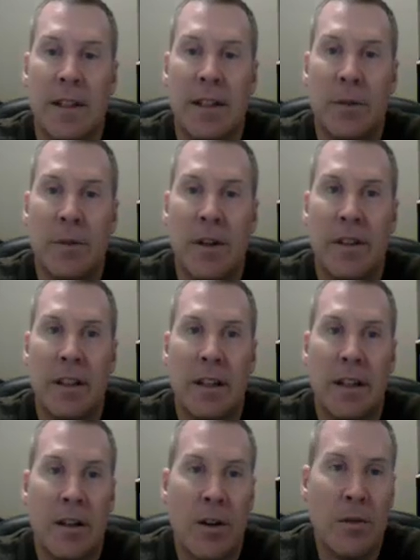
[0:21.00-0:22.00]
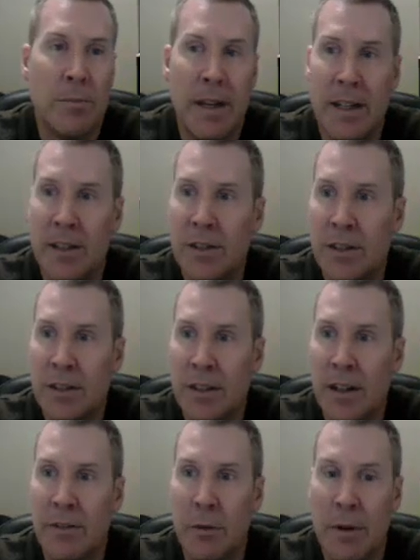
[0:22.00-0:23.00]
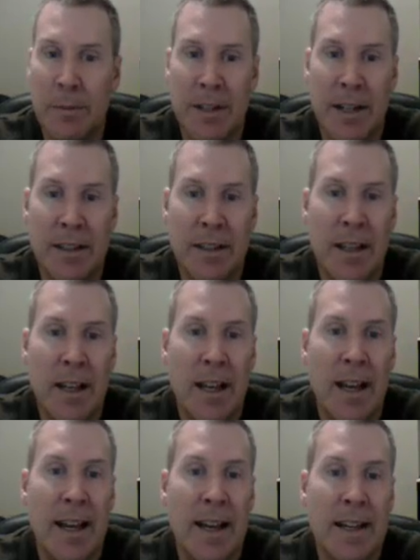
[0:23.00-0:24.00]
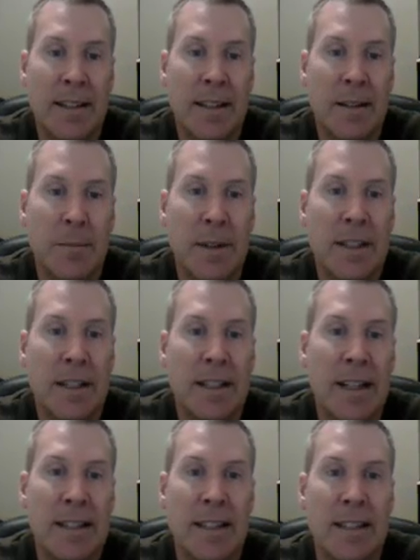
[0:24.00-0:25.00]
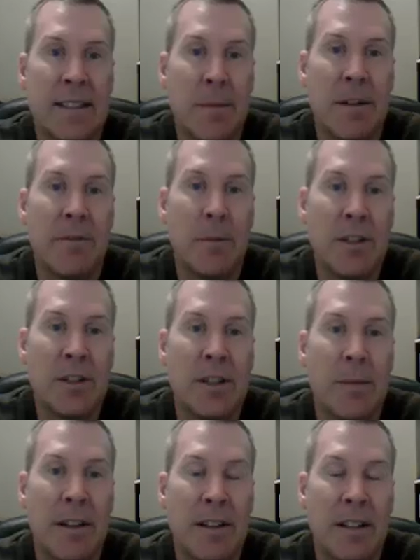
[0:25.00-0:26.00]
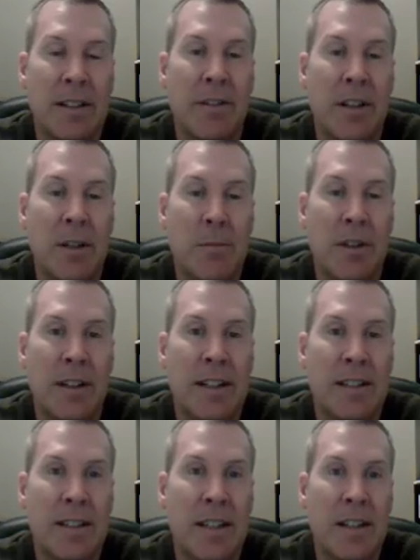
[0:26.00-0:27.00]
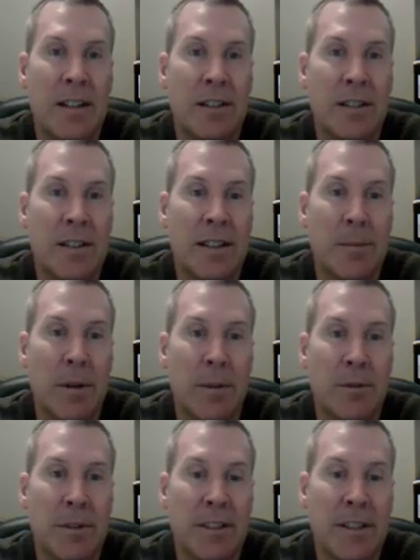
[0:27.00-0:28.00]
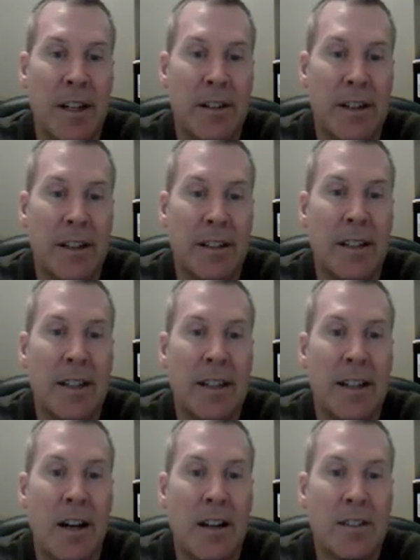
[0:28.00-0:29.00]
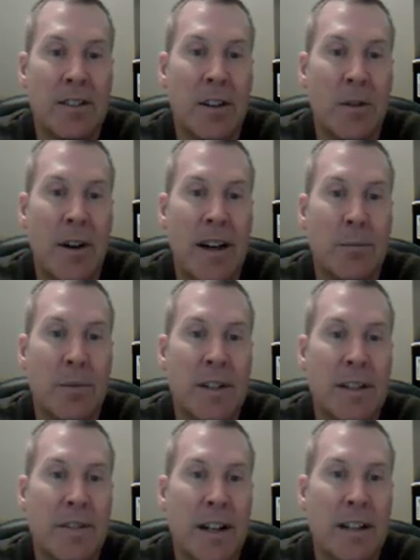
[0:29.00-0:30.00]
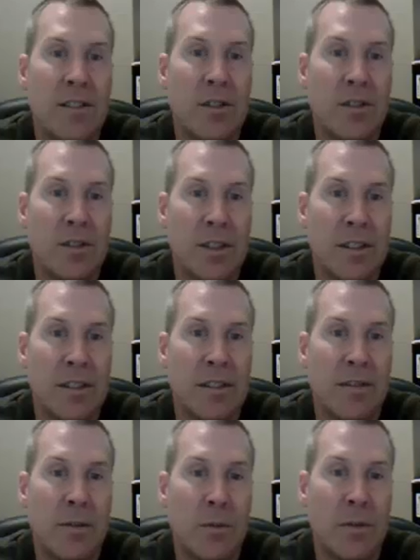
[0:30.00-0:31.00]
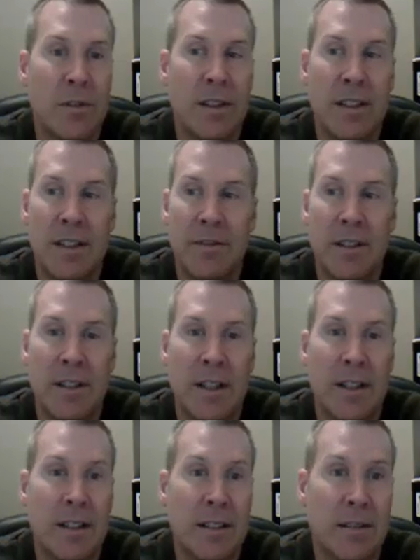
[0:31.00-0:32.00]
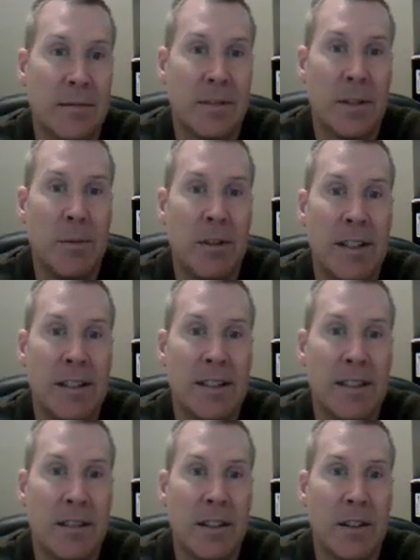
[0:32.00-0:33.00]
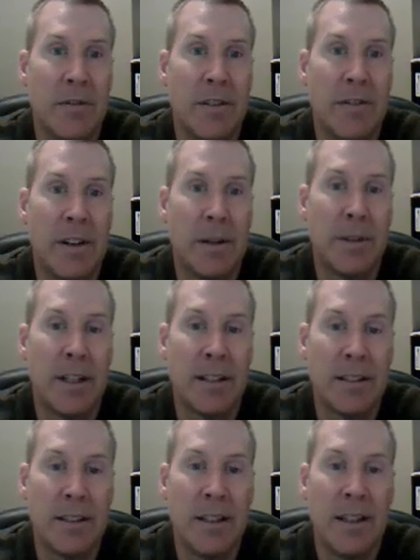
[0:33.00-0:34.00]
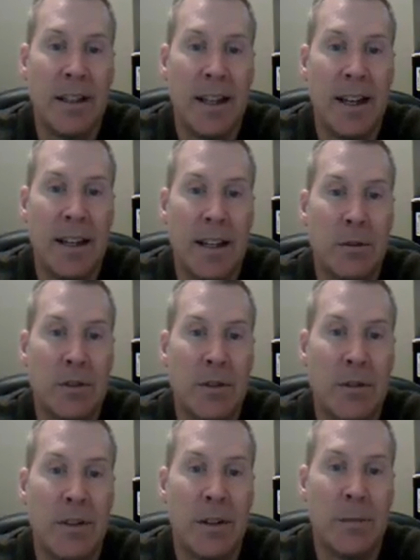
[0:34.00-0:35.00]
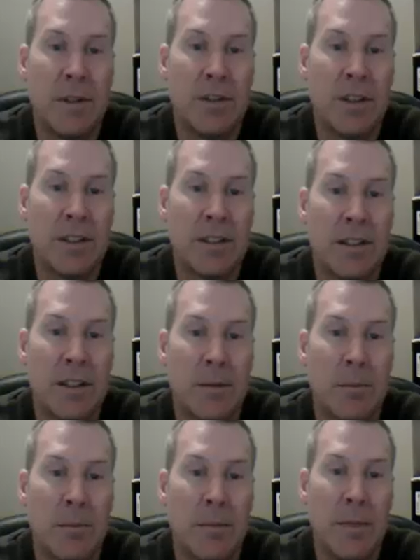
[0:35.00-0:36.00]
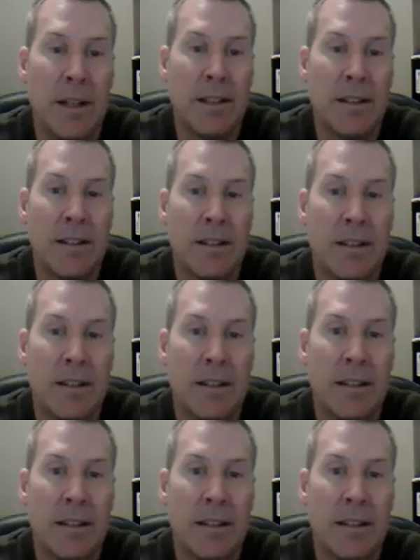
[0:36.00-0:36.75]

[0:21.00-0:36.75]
And here we are on the home page of the website, and basically it has some information about the different communities here in the Palm Springs area. Also, I have predefined searches for the different communities that are 55 plus, and I will show you them in just a minute.